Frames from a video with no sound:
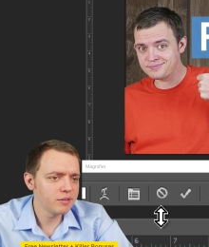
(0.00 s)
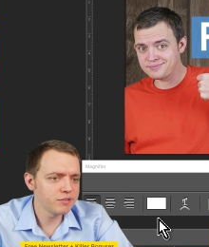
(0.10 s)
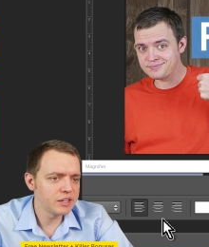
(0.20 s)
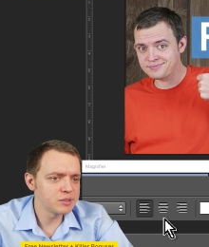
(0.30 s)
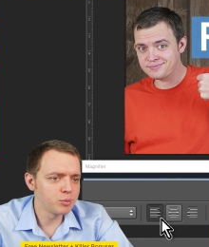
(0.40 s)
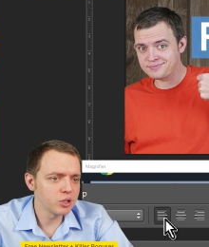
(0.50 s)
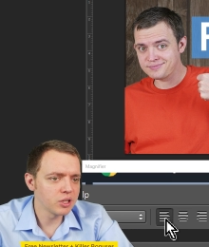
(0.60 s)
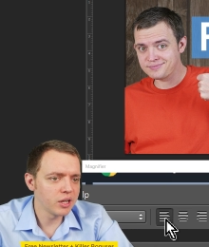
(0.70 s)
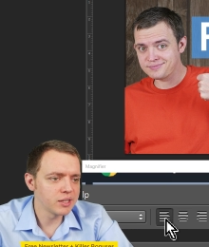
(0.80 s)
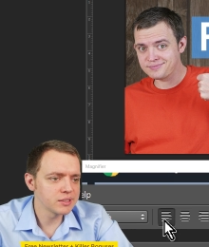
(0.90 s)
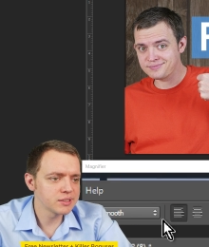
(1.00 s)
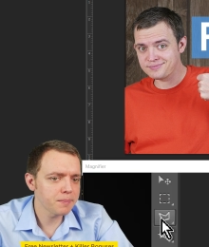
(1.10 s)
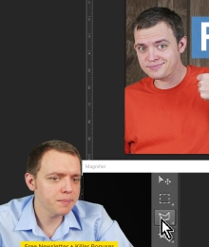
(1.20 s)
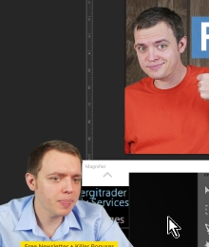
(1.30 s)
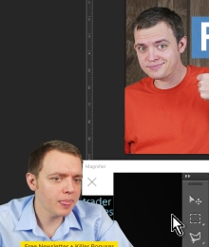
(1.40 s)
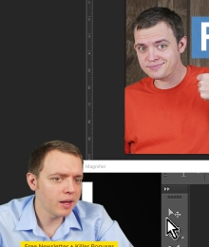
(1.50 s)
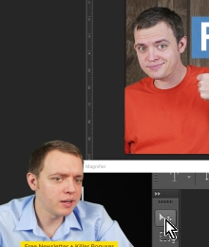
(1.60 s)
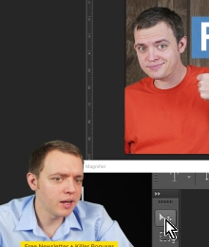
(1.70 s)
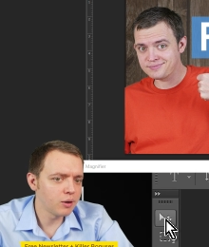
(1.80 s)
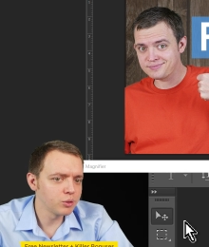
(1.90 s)
Speaker 1: Facebook likes.
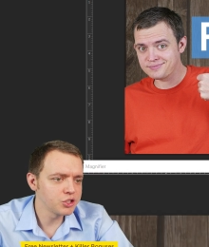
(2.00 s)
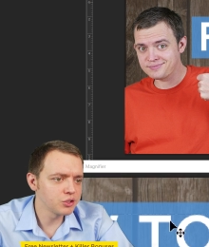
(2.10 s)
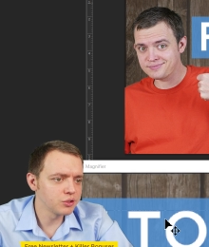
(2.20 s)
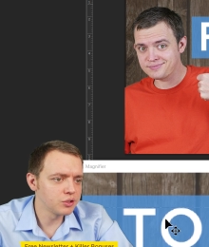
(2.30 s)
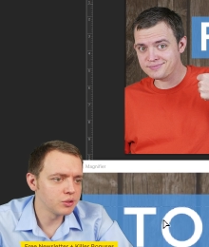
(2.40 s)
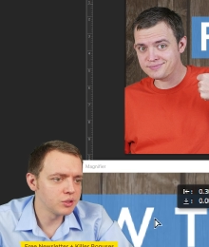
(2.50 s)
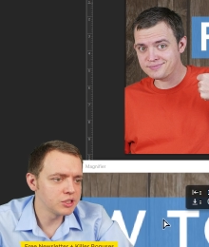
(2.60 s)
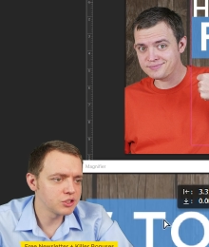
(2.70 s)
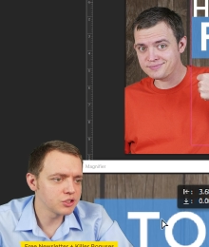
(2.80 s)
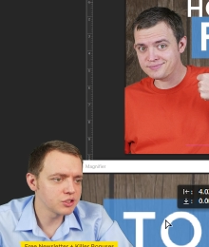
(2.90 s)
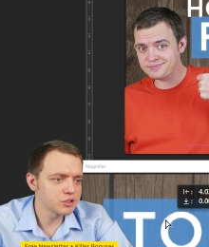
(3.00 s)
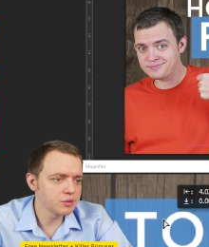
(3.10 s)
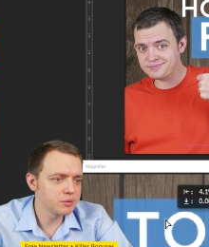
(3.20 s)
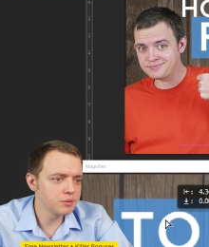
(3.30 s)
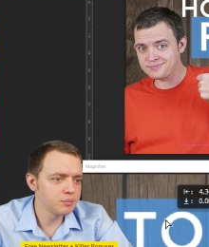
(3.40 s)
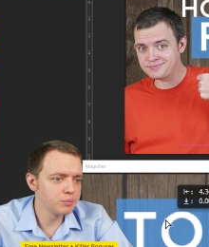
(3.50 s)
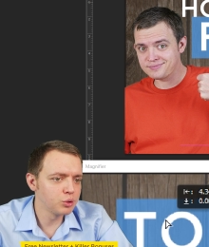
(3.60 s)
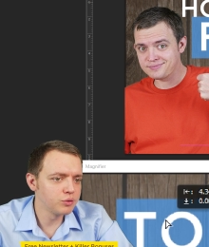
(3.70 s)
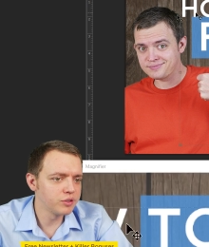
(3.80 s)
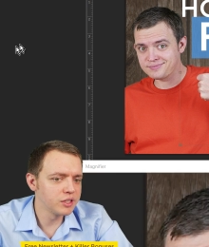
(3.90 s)
And now what you'll do is just
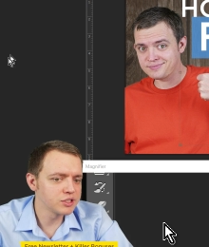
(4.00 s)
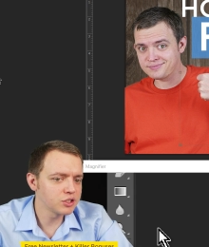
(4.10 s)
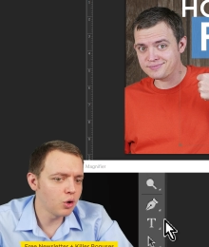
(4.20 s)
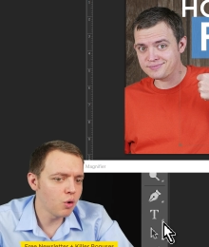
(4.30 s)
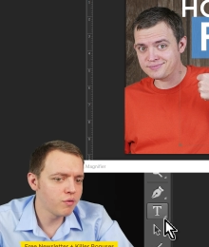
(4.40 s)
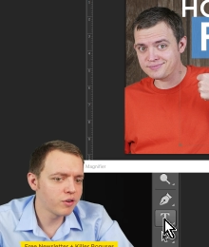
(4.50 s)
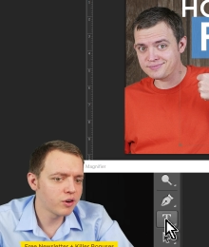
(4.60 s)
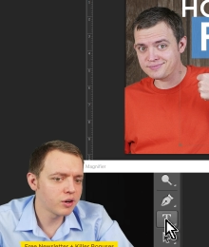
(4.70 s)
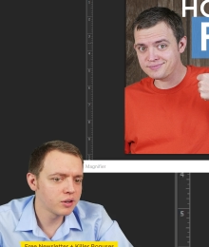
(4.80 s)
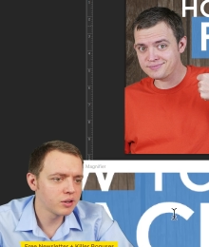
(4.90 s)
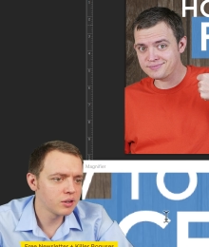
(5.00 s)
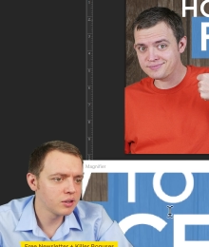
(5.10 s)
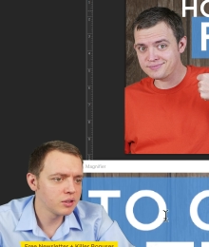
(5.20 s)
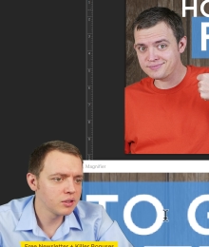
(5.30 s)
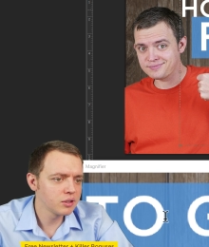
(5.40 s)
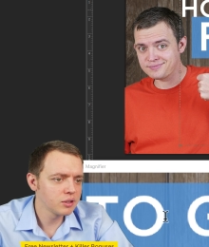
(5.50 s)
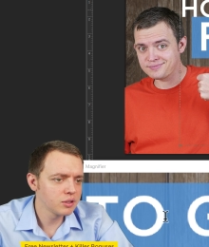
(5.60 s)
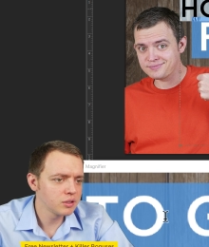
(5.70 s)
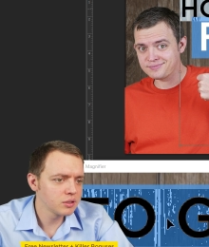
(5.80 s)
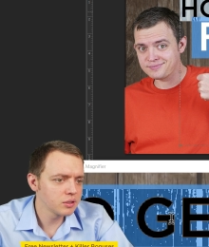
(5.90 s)
move this over,
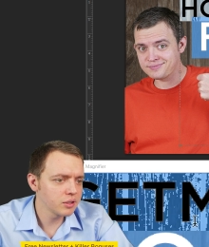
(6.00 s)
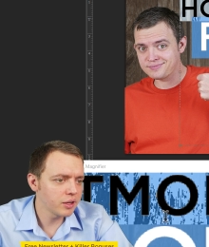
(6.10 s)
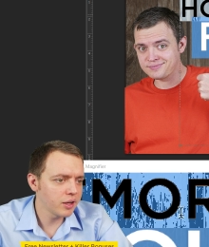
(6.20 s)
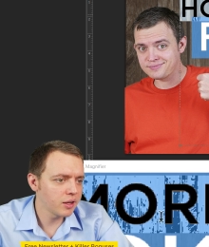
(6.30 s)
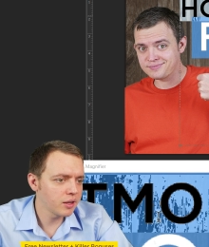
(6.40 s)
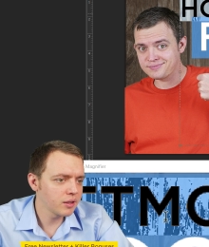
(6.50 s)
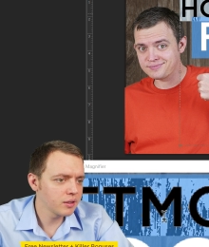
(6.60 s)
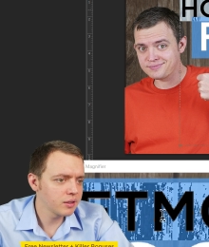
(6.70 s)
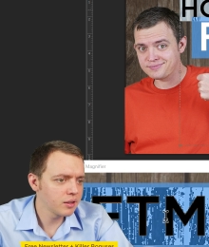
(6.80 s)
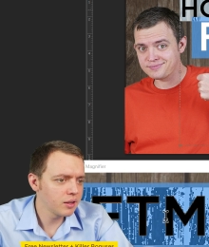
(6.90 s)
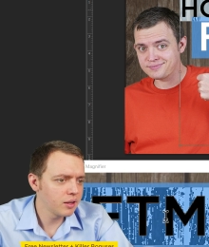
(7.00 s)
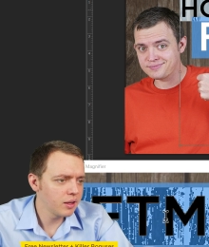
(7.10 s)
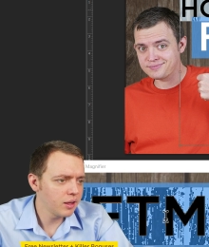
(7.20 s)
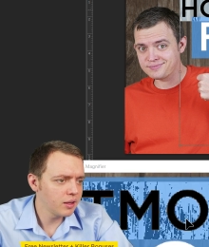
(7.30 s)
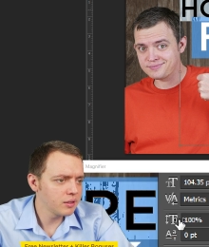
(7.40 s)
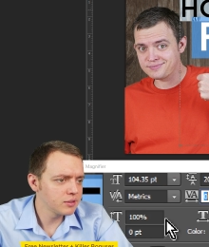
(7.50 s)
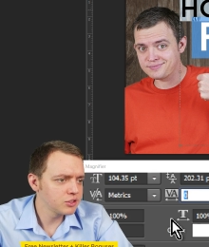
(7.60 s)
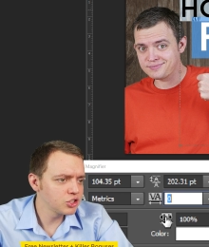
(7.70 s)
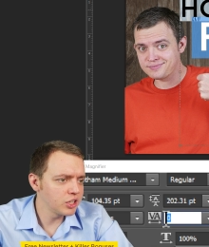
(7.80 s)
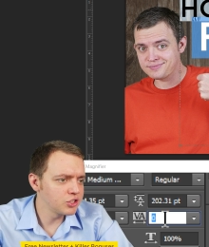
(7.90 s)
okay,
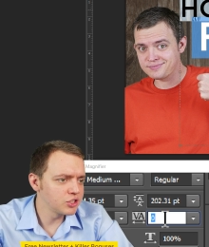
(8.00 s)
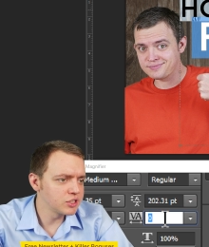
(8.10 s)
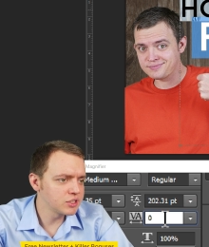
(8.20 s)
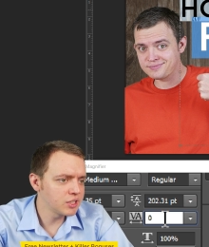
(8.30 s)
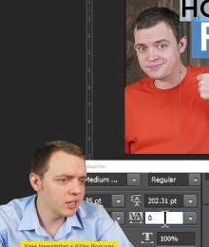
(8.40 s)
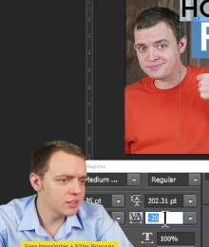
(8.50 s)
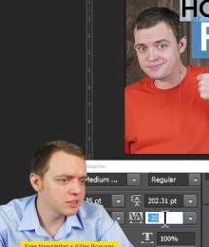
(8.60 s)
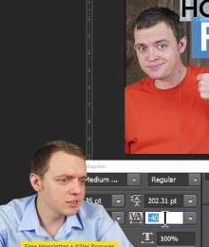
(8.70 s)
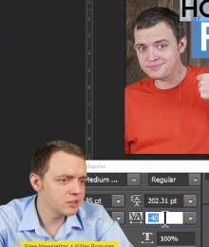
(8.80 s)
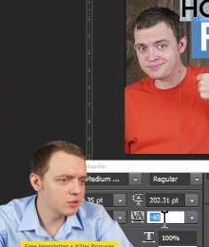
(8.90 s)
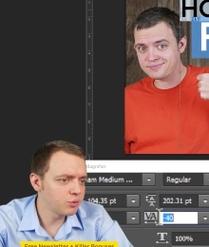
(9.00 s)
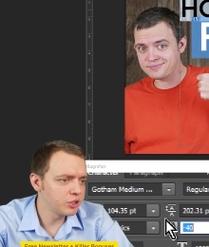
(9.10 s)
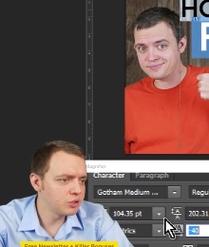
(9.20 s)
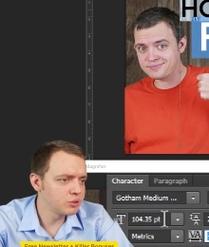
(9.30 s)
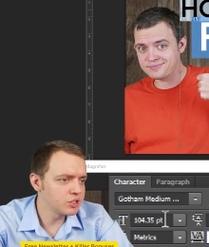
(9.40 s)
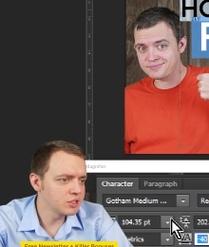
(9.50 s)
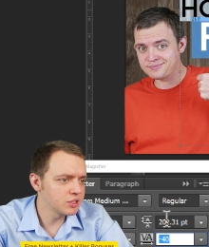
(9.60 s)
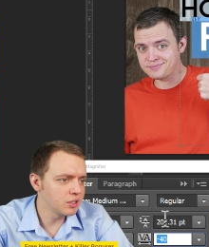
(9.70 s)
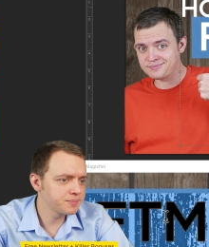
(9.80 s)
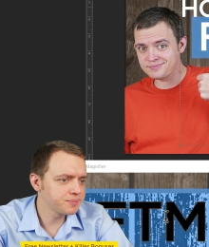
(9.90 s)
change this text, reduce
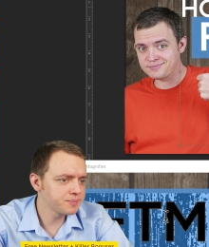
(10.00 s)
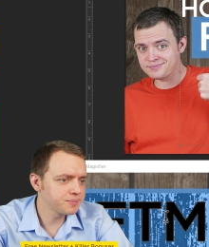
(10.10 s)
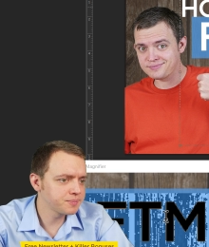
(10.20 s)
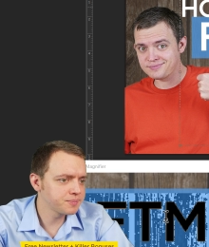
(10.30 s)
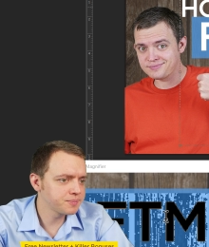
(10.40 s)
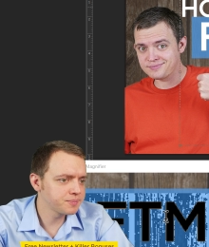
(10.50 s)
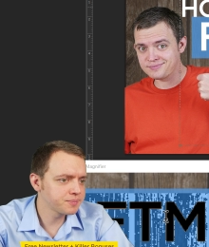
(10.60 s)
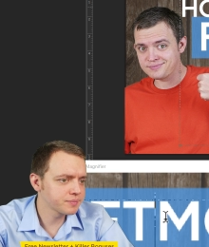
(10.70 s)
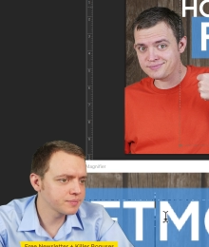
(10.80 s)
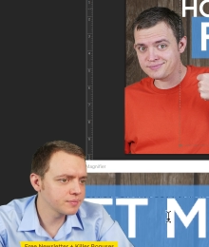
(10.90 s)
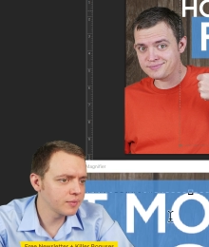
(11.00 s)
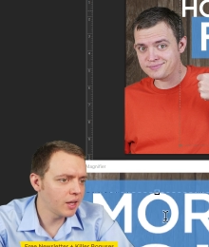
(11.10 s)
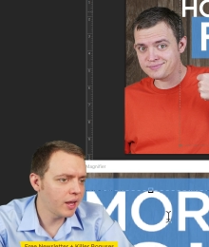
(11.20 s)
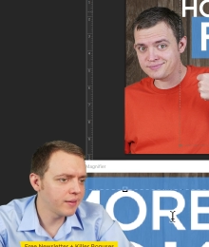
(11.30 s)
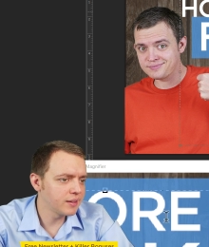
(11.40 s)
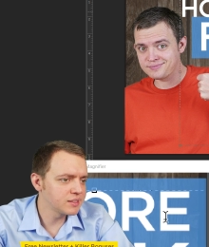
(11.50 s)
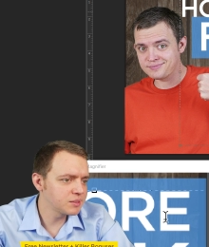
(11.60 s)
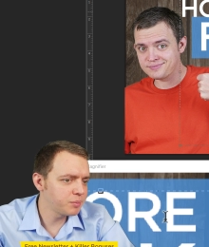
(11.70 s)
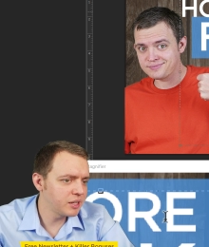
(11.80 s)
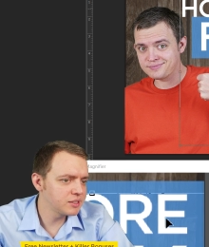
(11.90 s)
this a little bit, add that
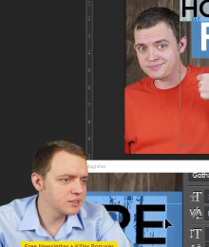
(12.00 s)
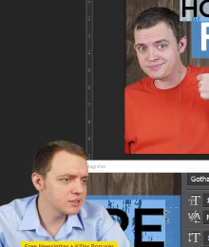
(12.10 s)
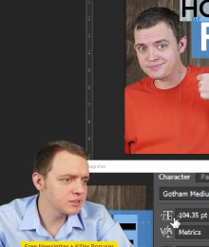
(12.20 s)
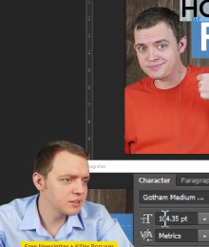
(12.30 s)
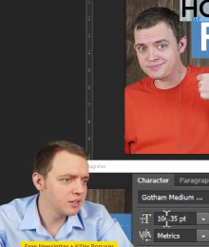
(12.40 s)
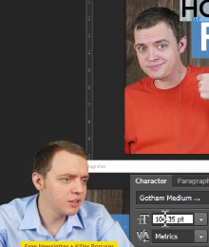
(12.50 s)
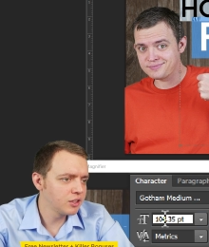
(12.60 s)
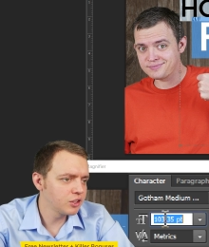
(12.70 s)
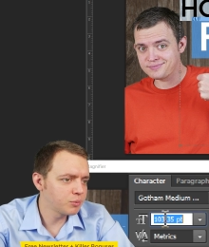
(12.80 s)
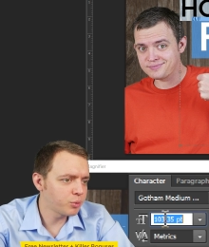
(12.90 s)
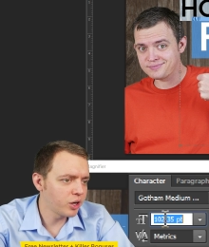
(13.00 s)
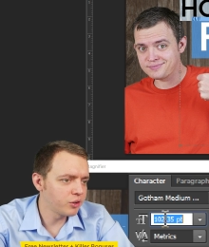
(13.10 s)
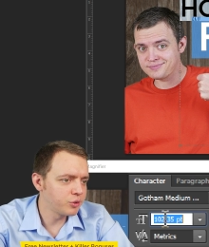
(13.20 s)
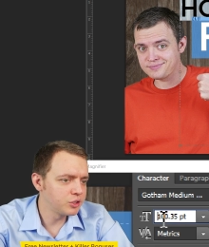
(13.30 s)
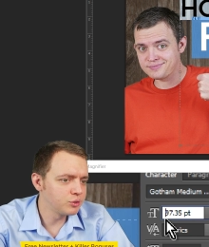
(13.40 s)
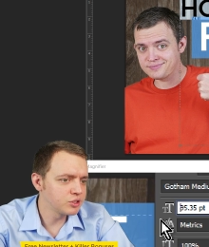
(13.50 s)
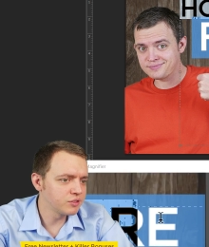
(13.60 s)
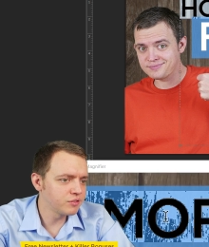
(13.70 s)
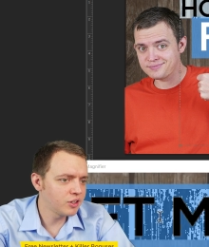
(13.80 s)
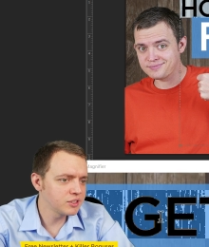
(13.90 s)
space. Could probably reduce
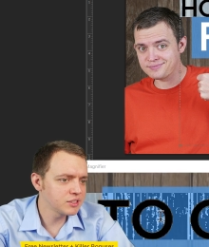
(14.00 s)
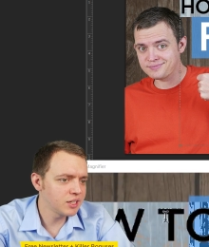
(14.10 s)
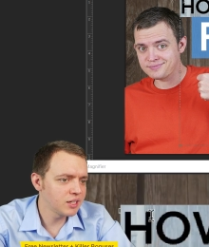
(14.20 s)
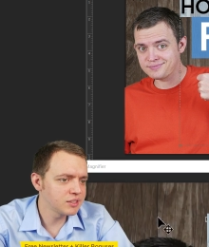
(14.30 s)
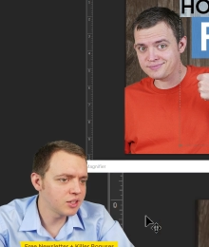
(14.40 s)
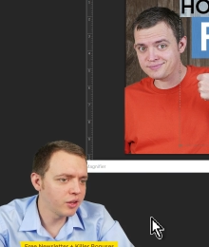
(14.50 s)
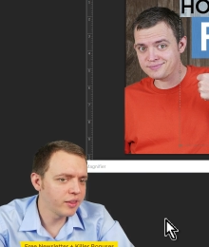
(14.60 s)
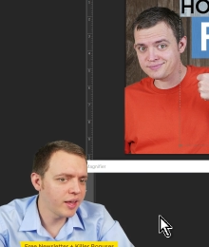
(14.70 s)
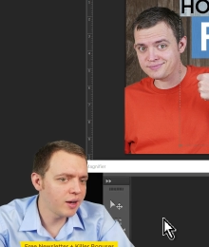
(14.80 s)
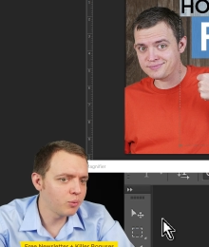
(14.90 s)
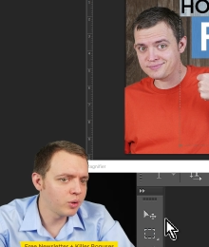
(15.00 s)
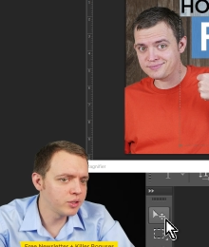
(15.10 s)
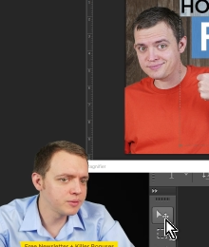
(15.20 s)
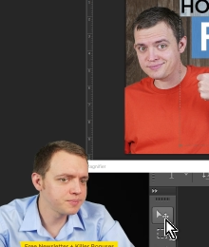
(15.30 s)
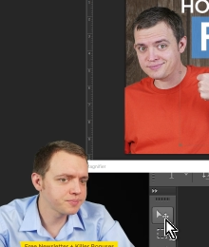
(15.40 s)
the font size on that one